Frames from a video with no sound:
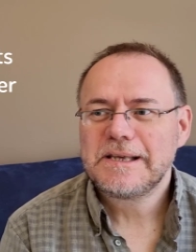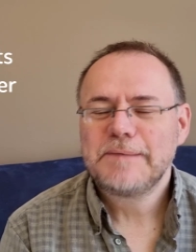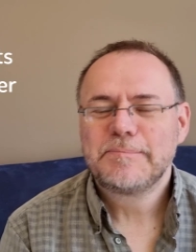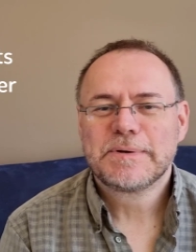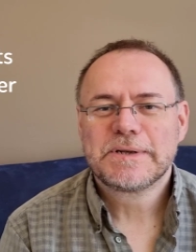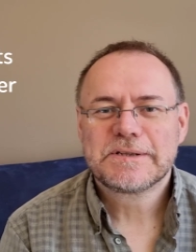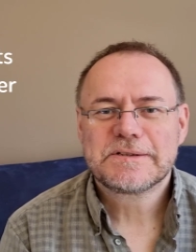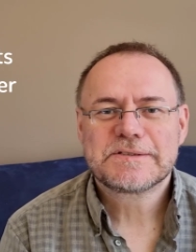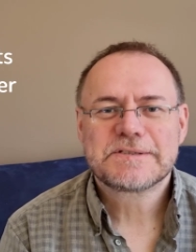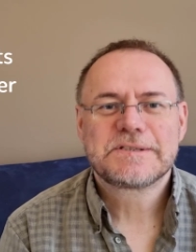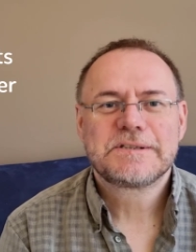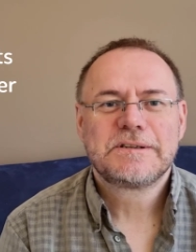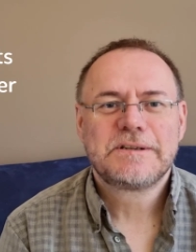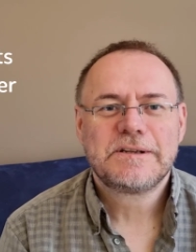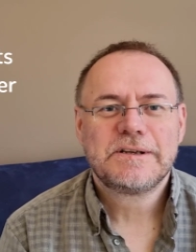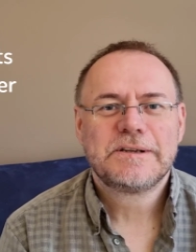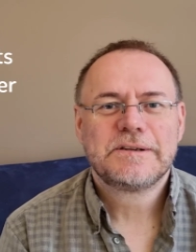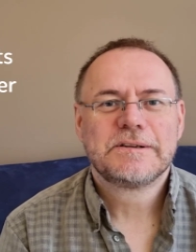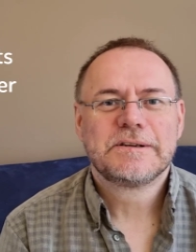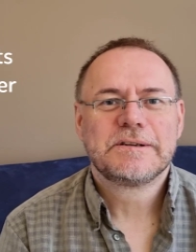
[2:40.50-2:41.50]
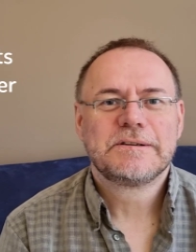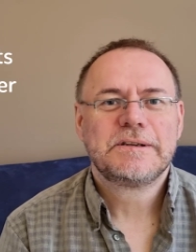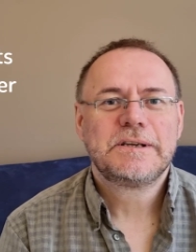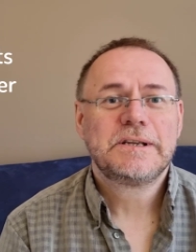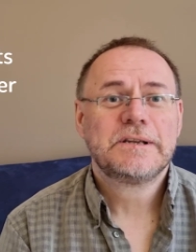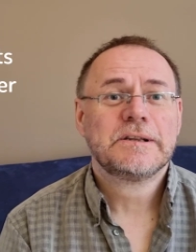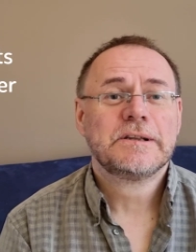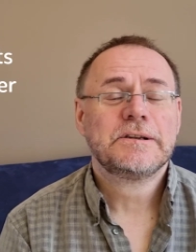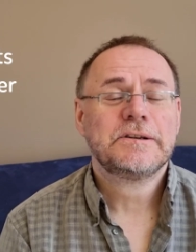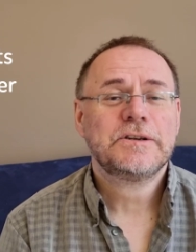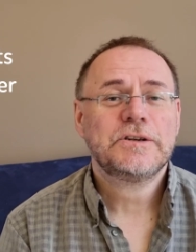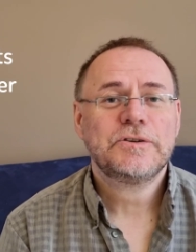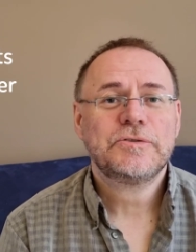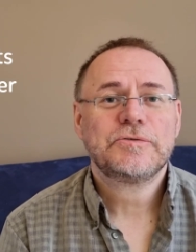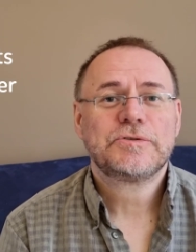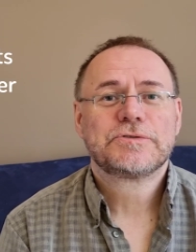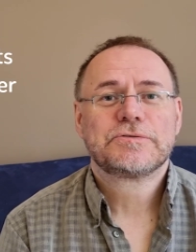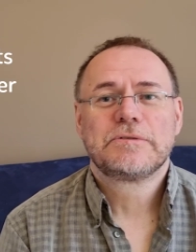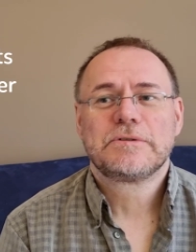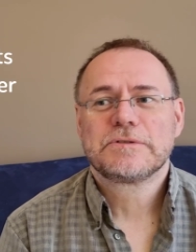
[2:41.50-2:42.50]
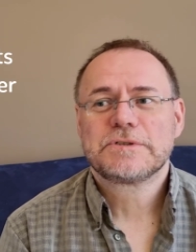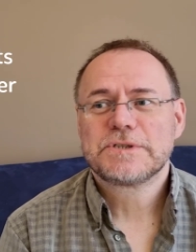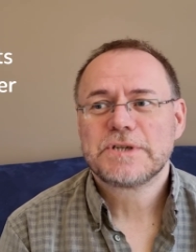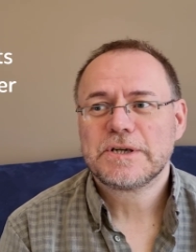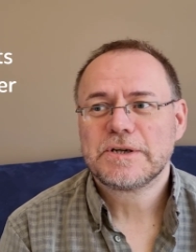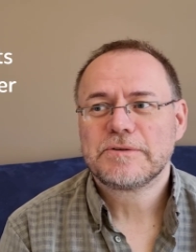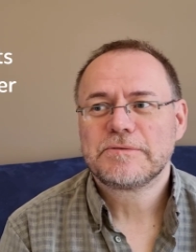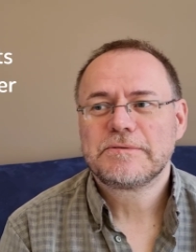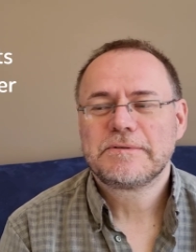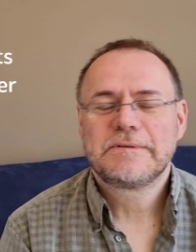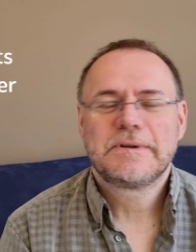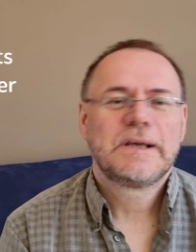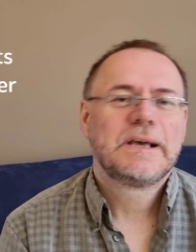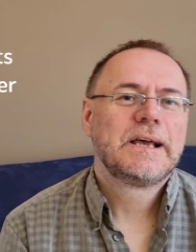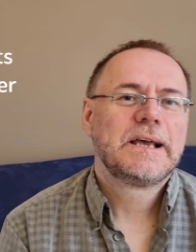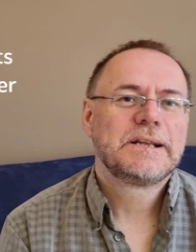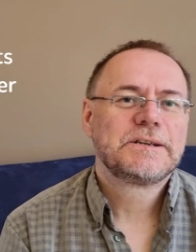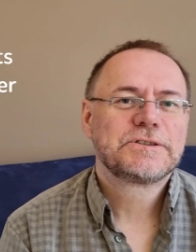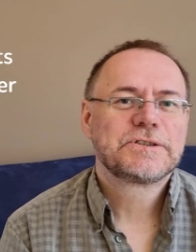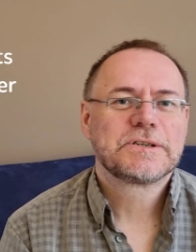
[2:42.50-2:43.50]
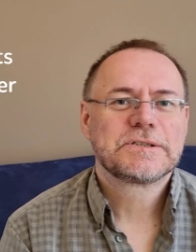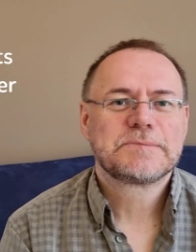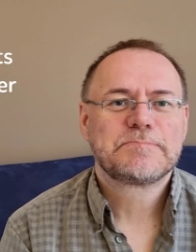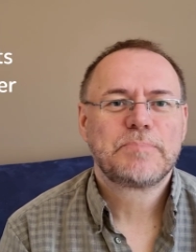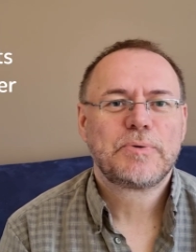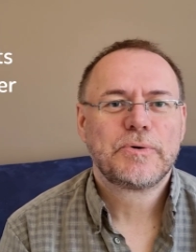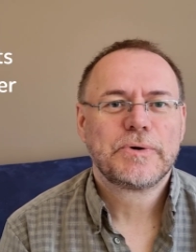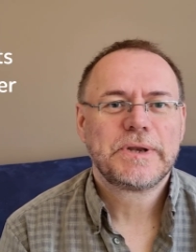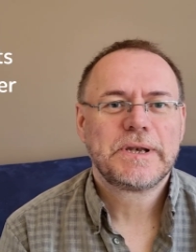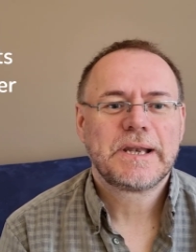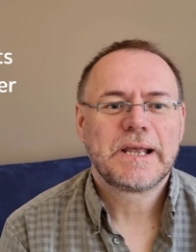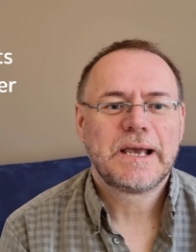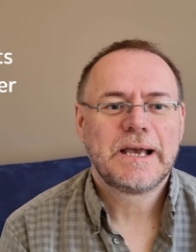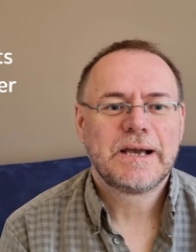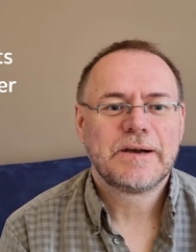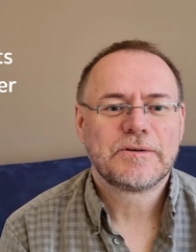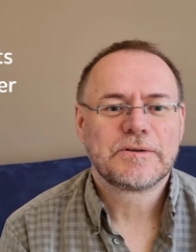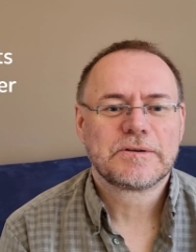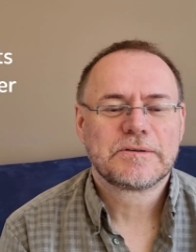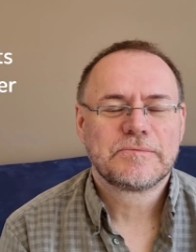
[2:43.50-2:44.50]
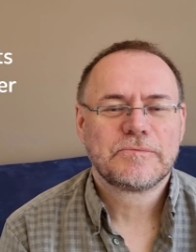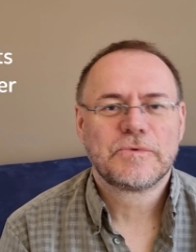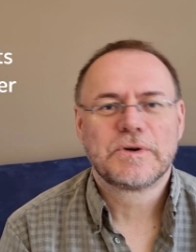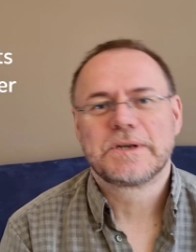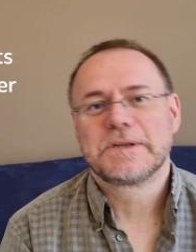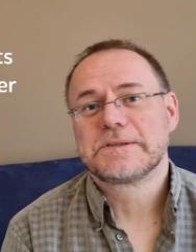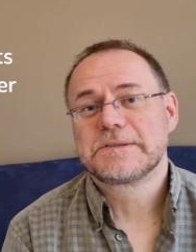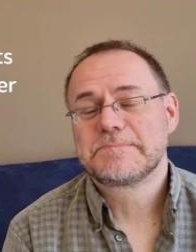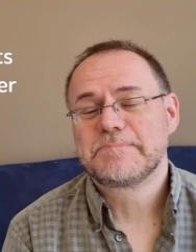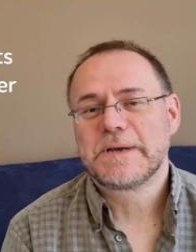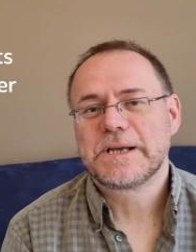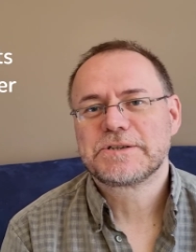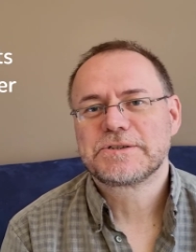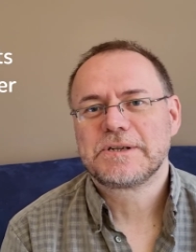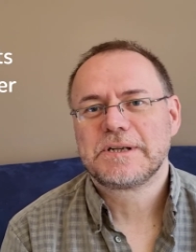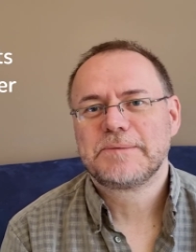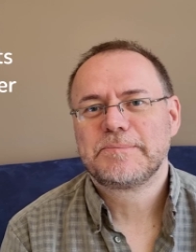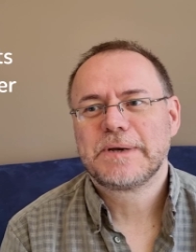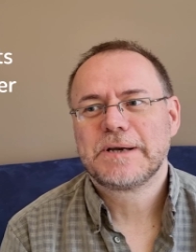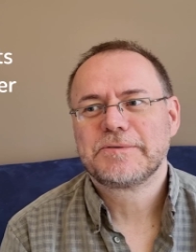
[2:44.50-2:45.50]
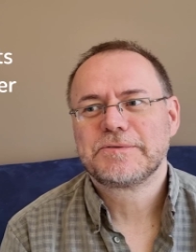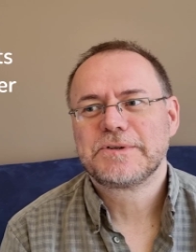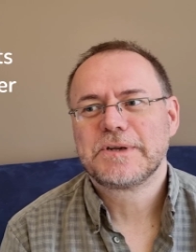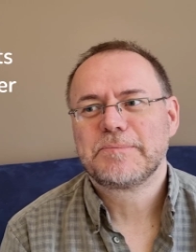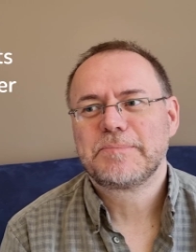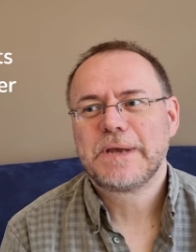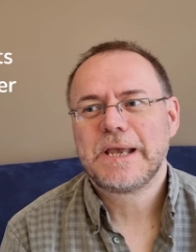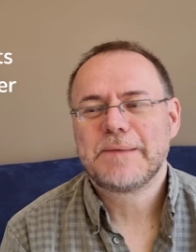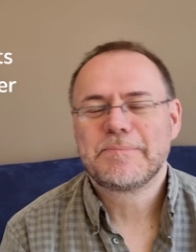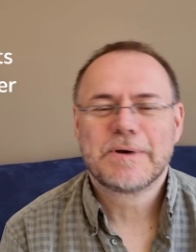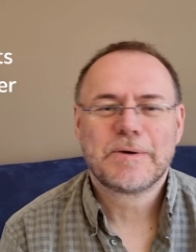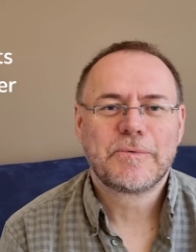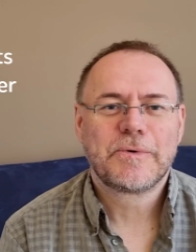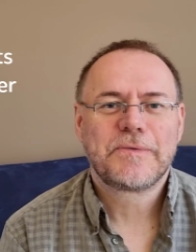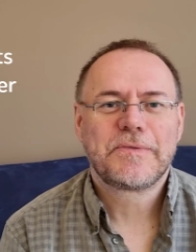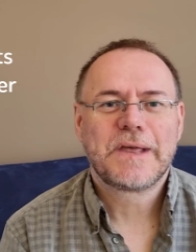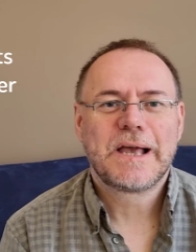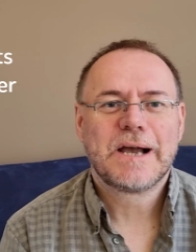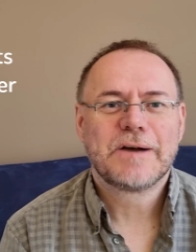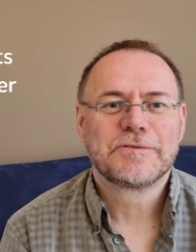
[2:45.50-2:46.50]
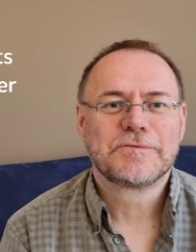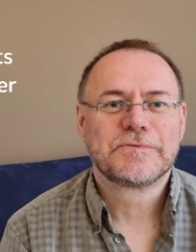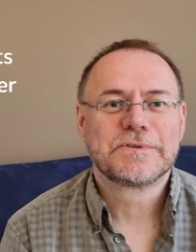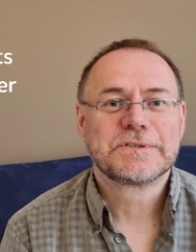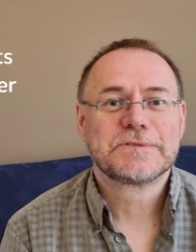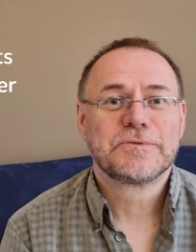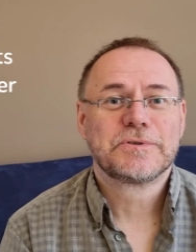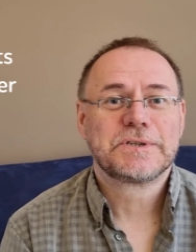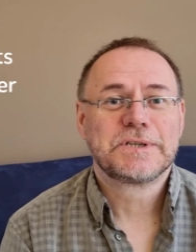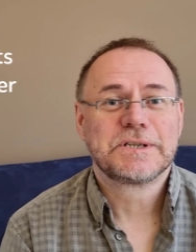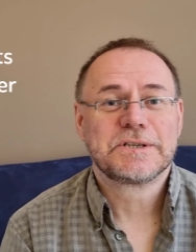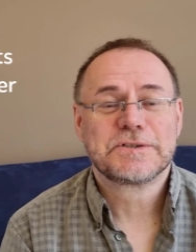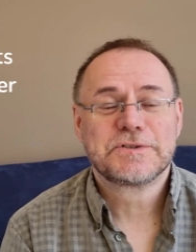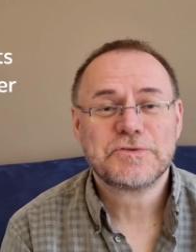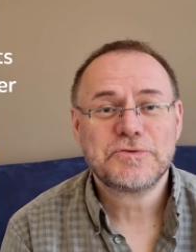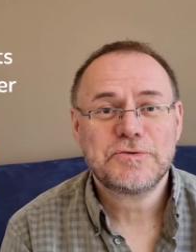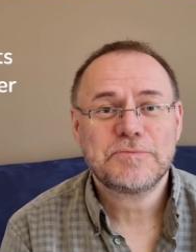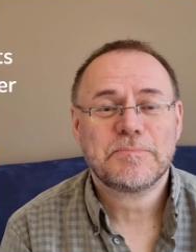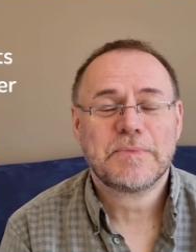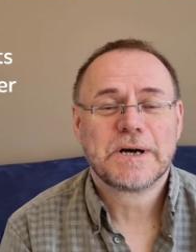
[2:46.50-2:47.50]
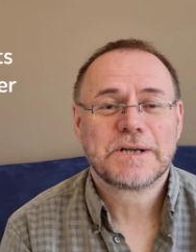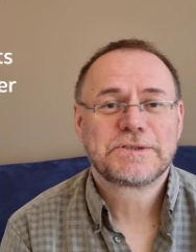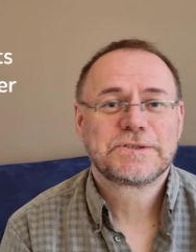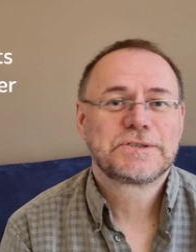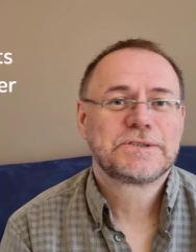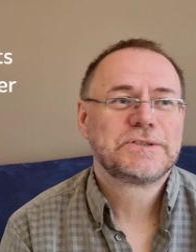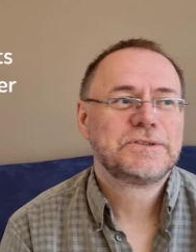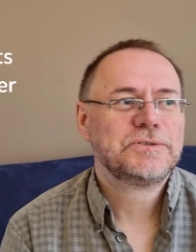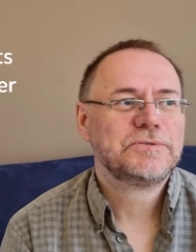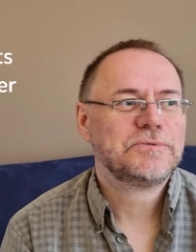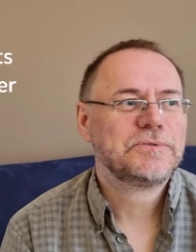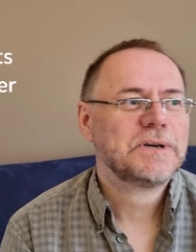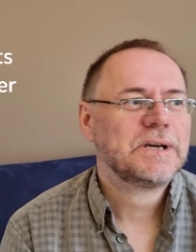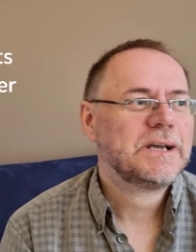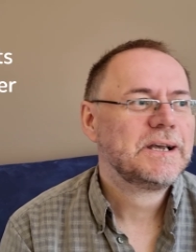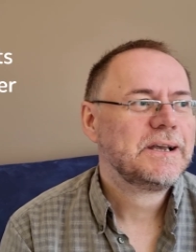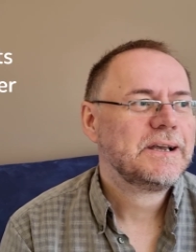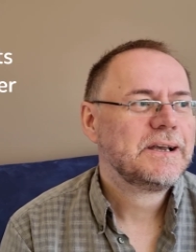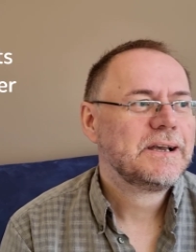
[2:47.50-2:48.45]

keep it still in a in a neutral tone and just point out what is special about your paper without resorting too much to